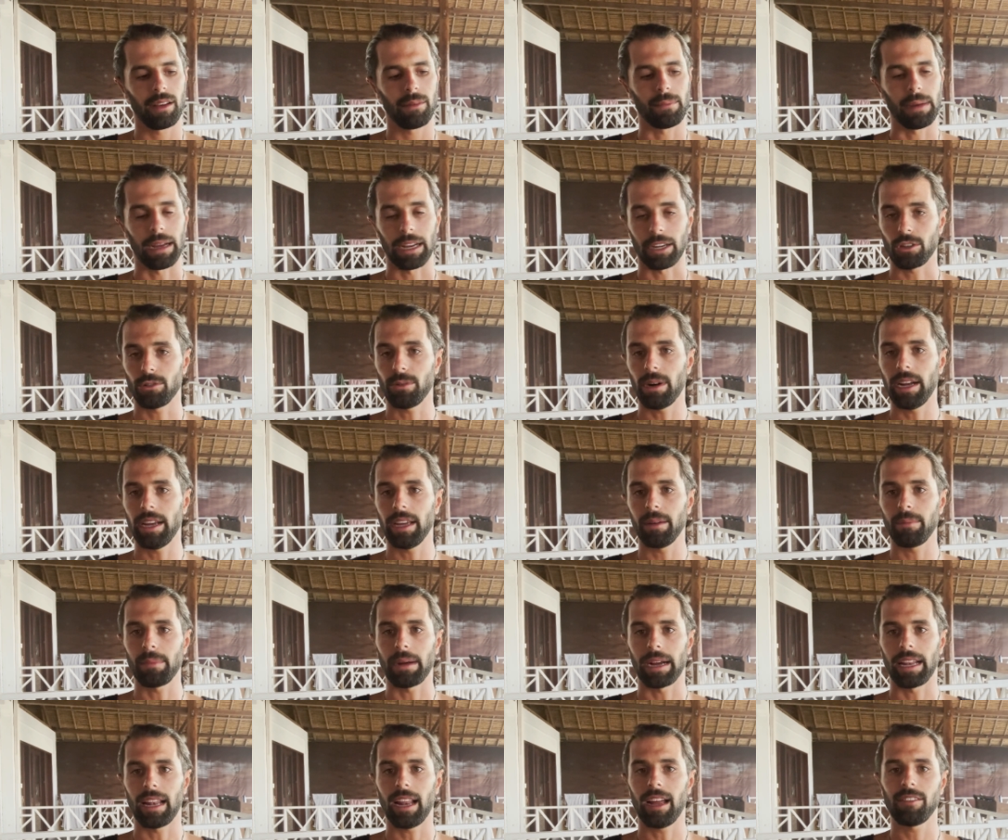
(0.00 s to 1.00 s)
By crying,
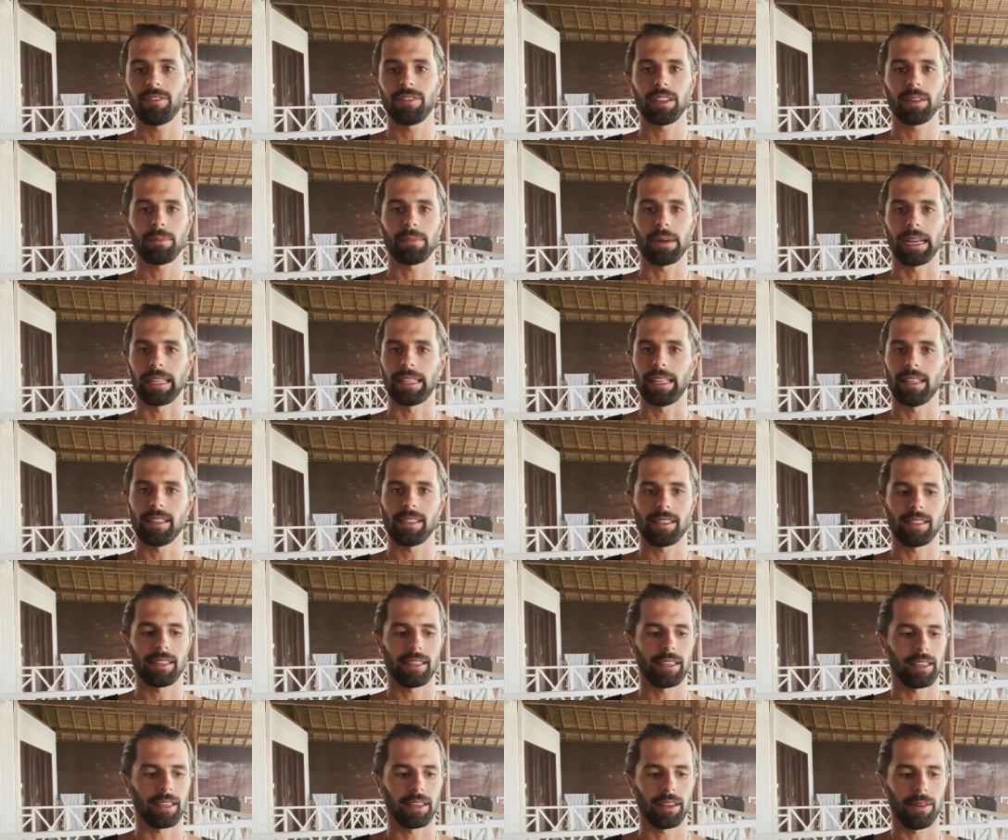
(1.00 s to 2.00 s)
by laughing, by
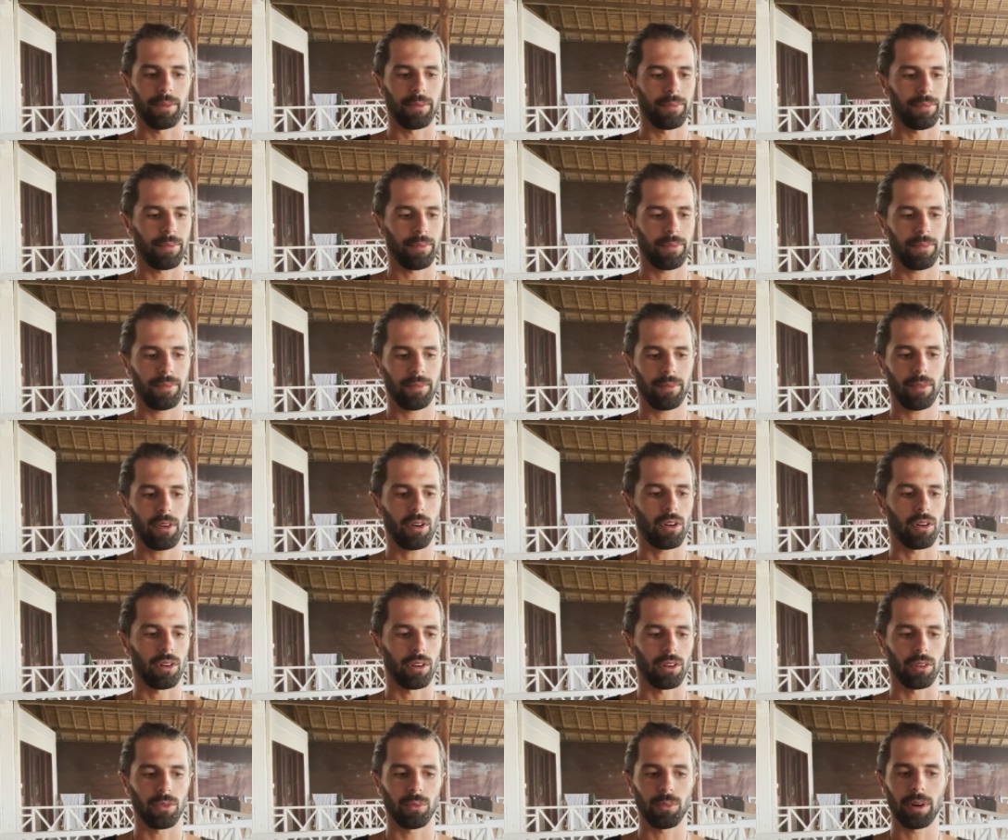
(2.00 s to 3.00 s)
dancing,
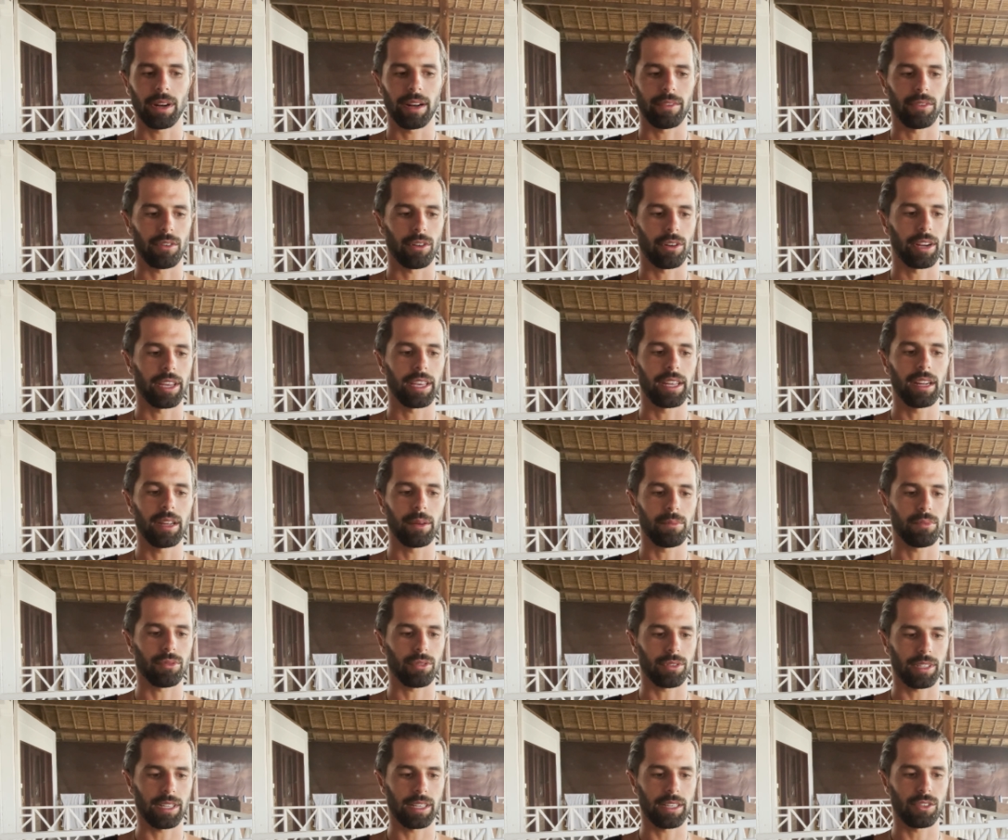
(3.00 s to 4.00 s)
or whatever healing
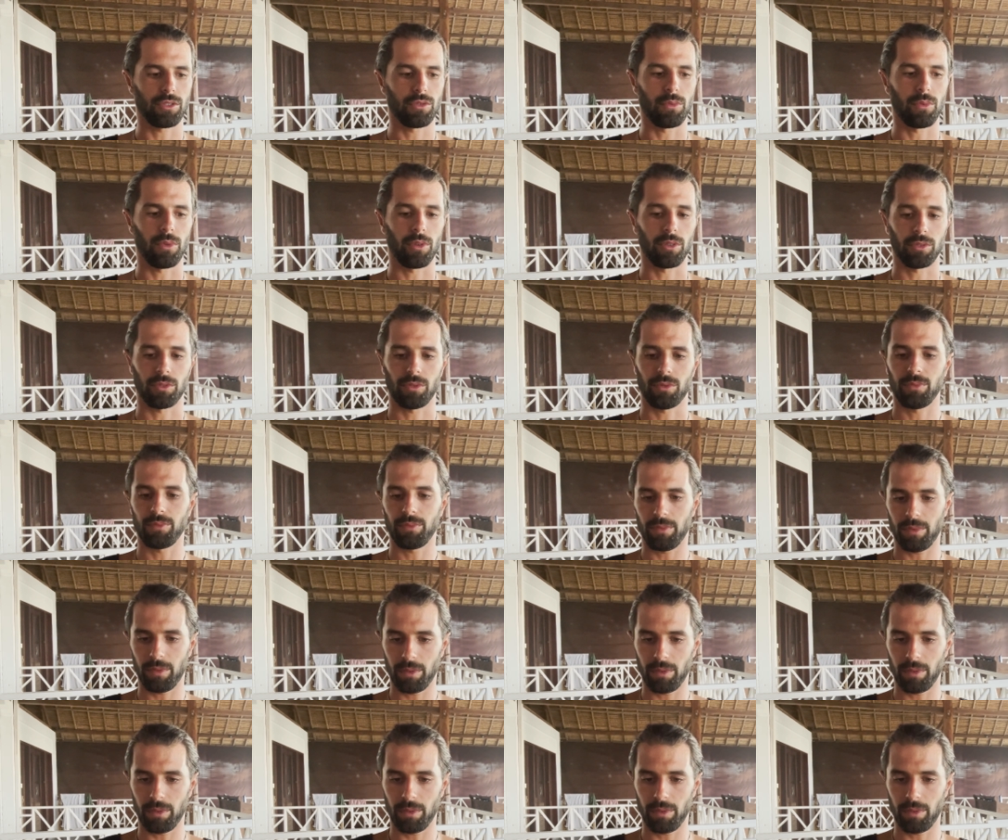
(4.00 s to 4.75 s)
process you want.